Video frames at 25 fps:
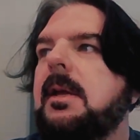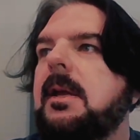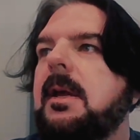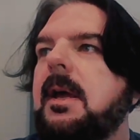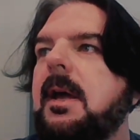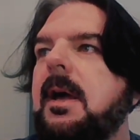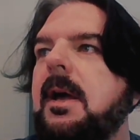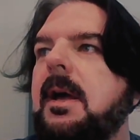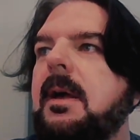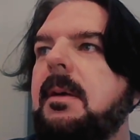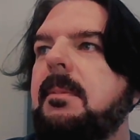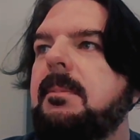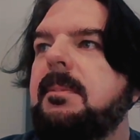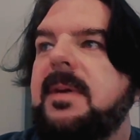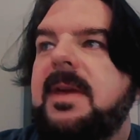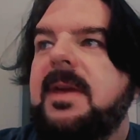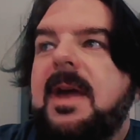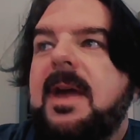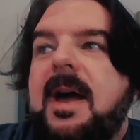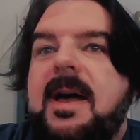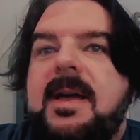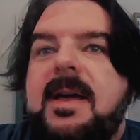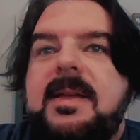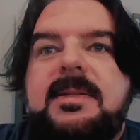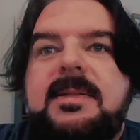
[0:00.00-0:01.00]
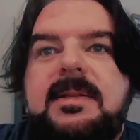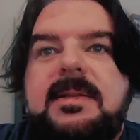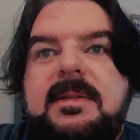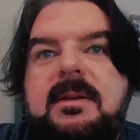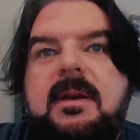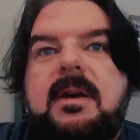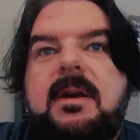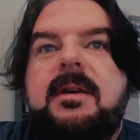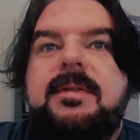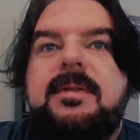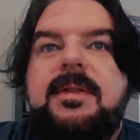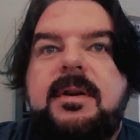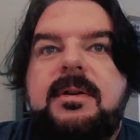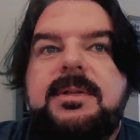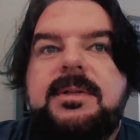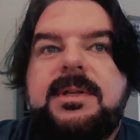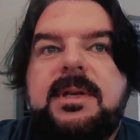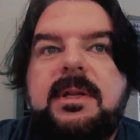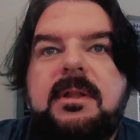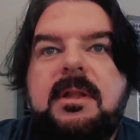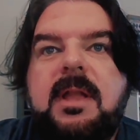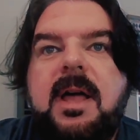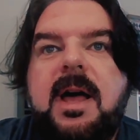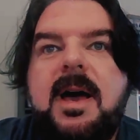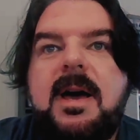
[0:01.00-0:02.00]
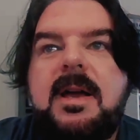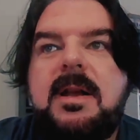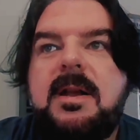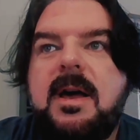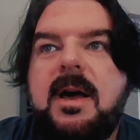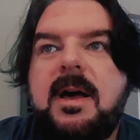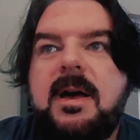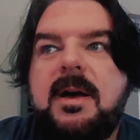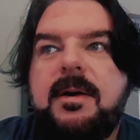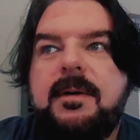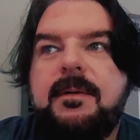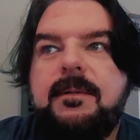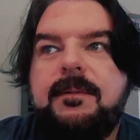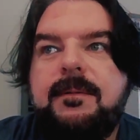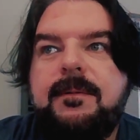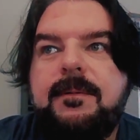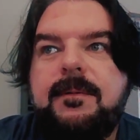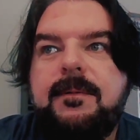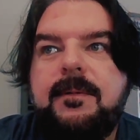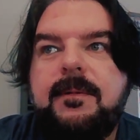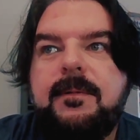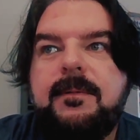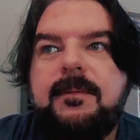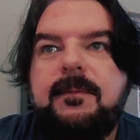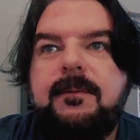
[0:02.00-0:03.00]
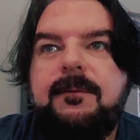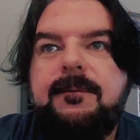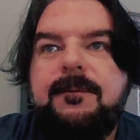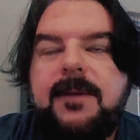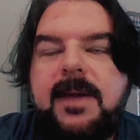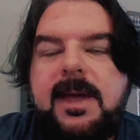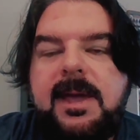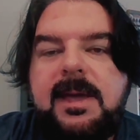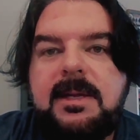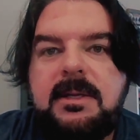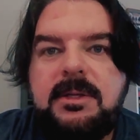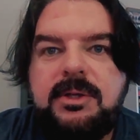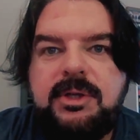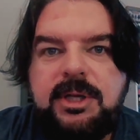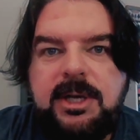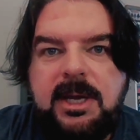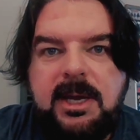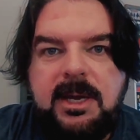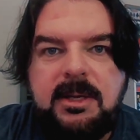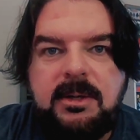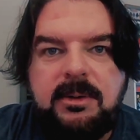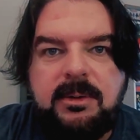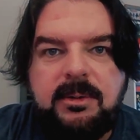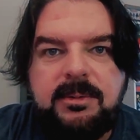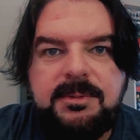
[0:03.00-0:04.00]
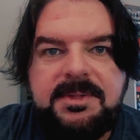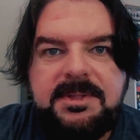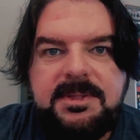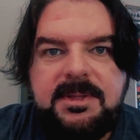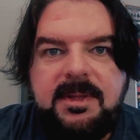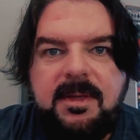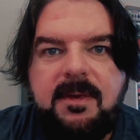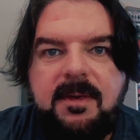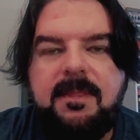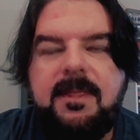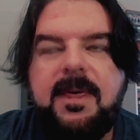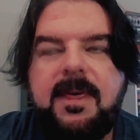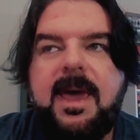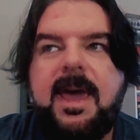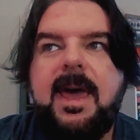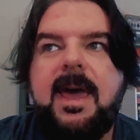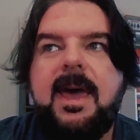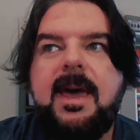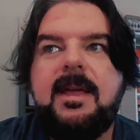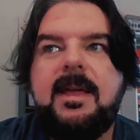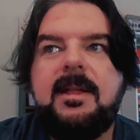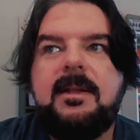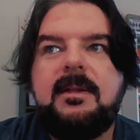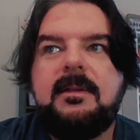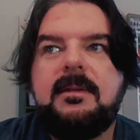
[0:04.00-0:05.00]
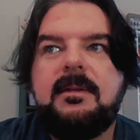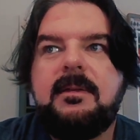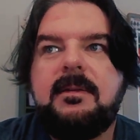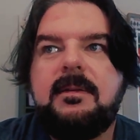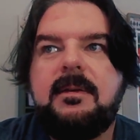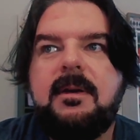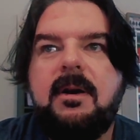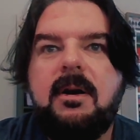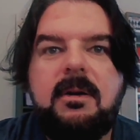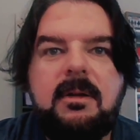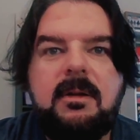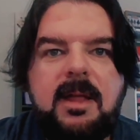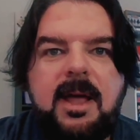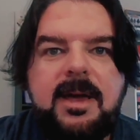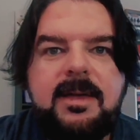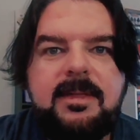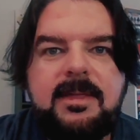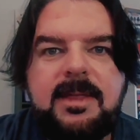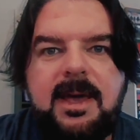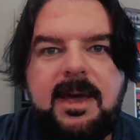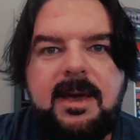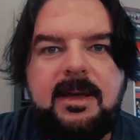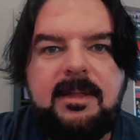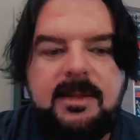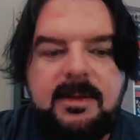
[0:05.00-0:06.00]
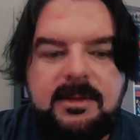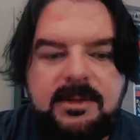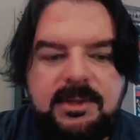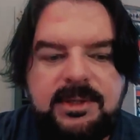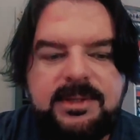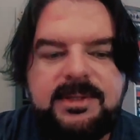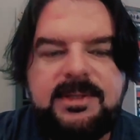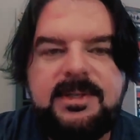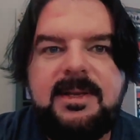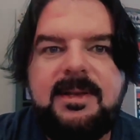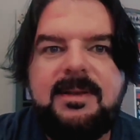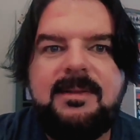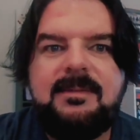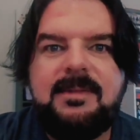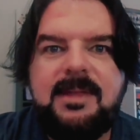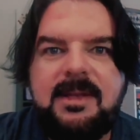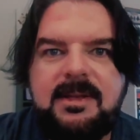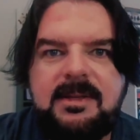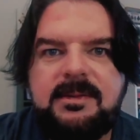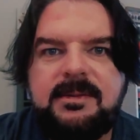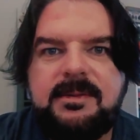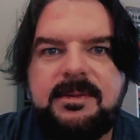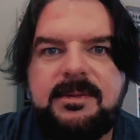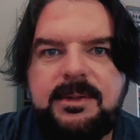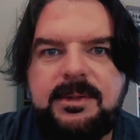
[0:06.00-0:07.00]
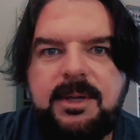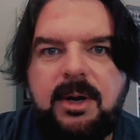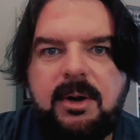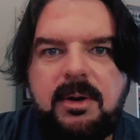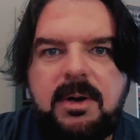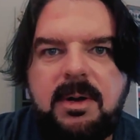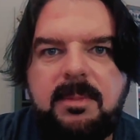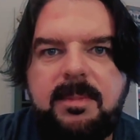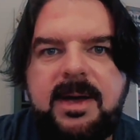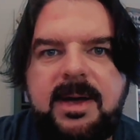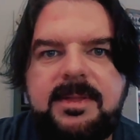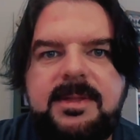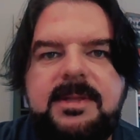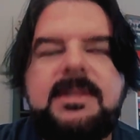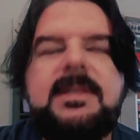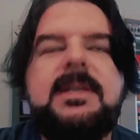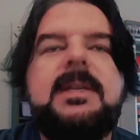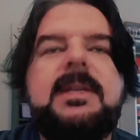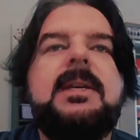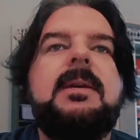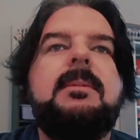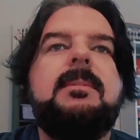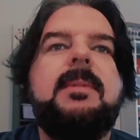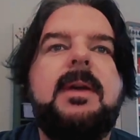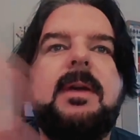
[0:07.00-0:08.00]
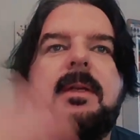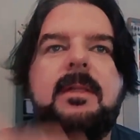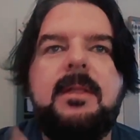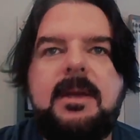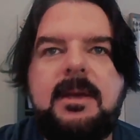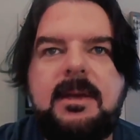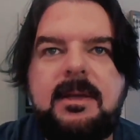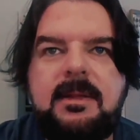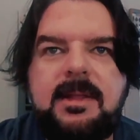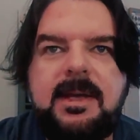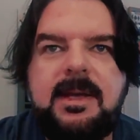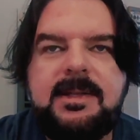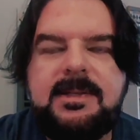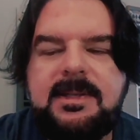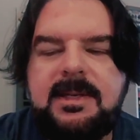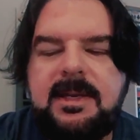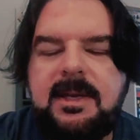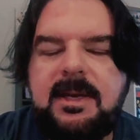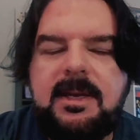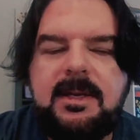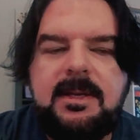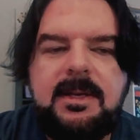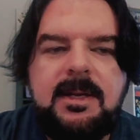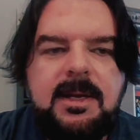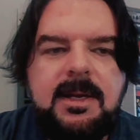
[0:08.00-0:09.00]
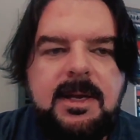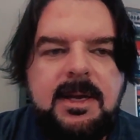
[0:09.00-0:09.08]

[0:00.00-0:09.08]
uh, because there's a lot of fan channels uh, that are like that. They just sit, they talk about the team, and then that's it